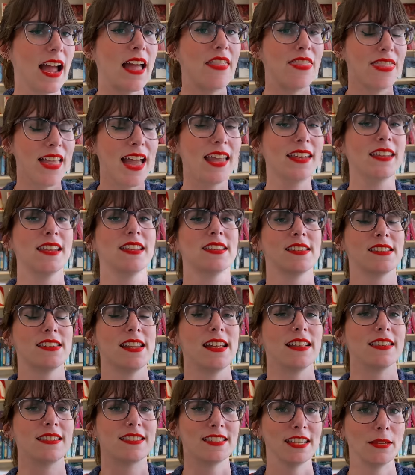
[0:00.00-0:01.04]
and then it is
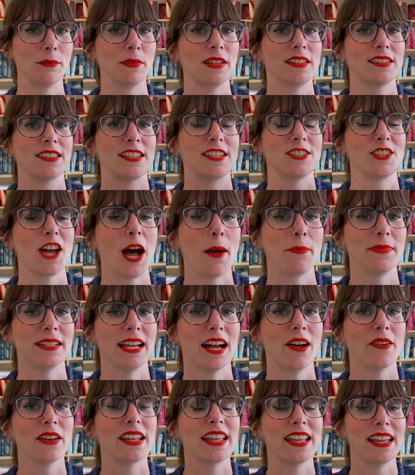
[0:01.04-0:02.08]
knit seamlessly top
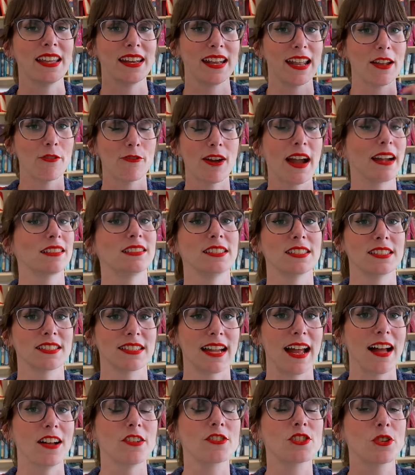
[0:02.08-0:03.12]
down in a raglan
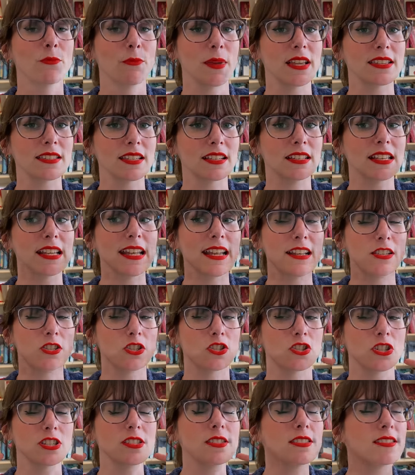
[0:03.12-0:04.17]
style. So basically it's
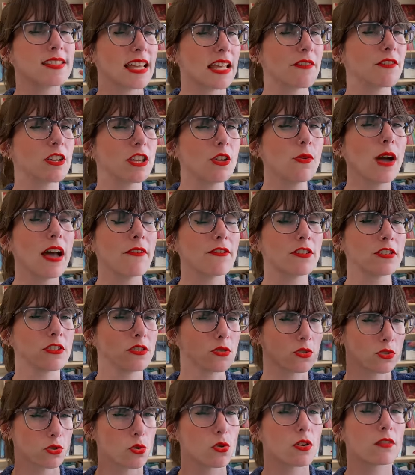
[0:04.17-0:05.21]
just saving you having to do
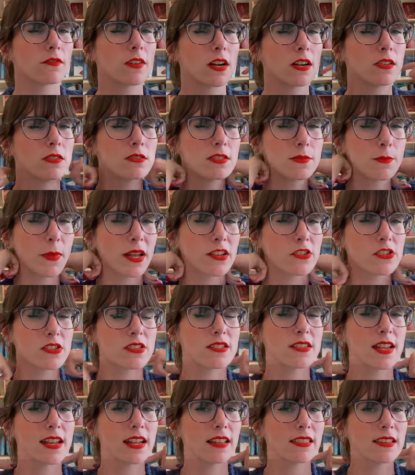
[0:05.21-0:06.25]
short rows by just
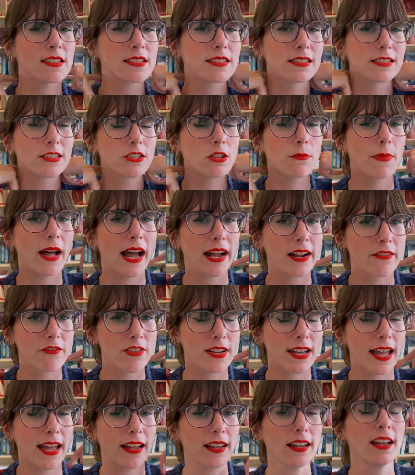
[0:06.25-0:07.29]
knitting this little back of the
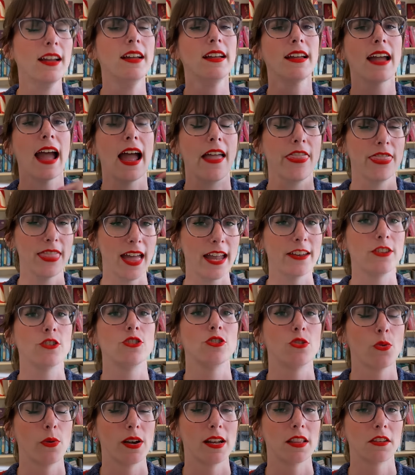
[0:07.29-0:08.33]
neck and then you
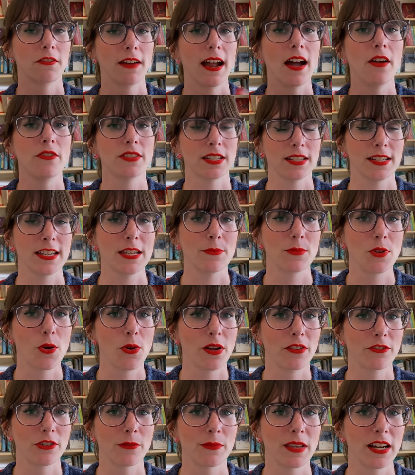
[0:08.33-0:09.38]
join in the round and keep going
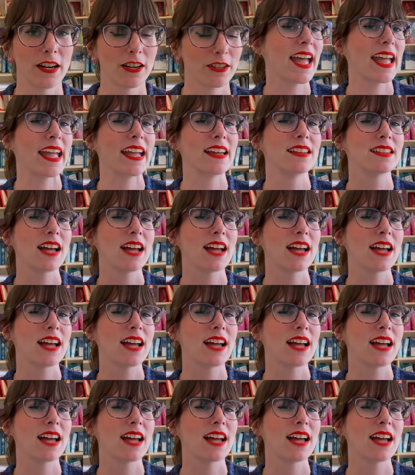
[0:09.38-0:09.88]
from there. And